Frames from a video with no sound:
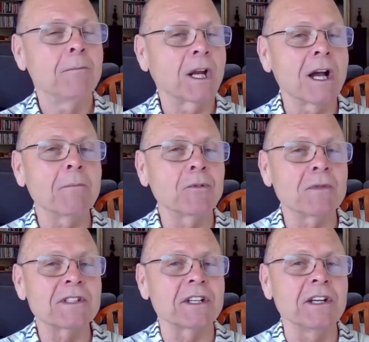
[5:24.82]
Become the
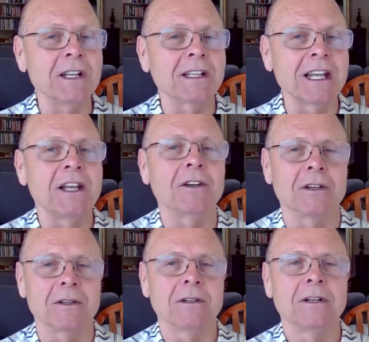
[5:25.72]
resilient
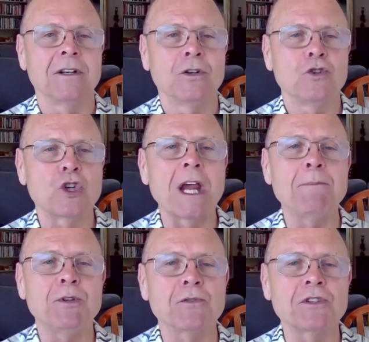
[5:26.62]
leader.
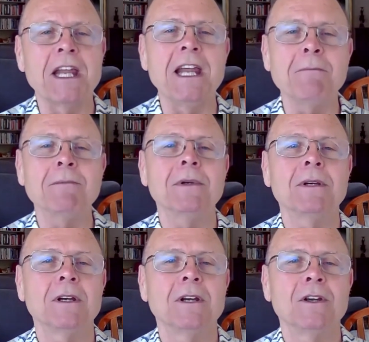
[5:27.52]
Shape your team,
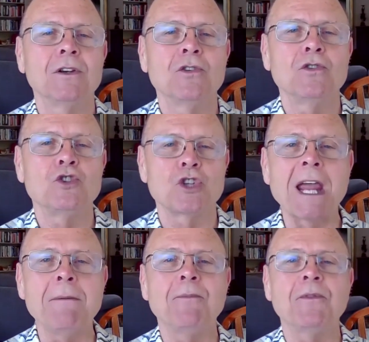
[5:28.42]

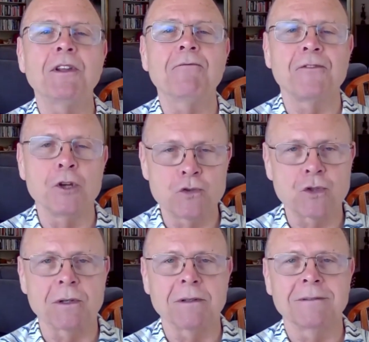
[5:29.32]
shape the
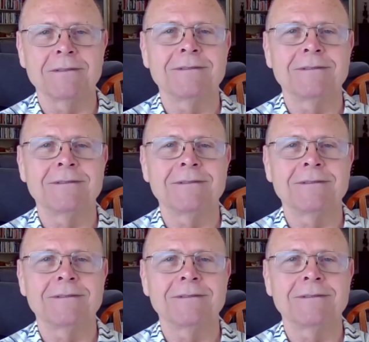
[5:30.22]
future.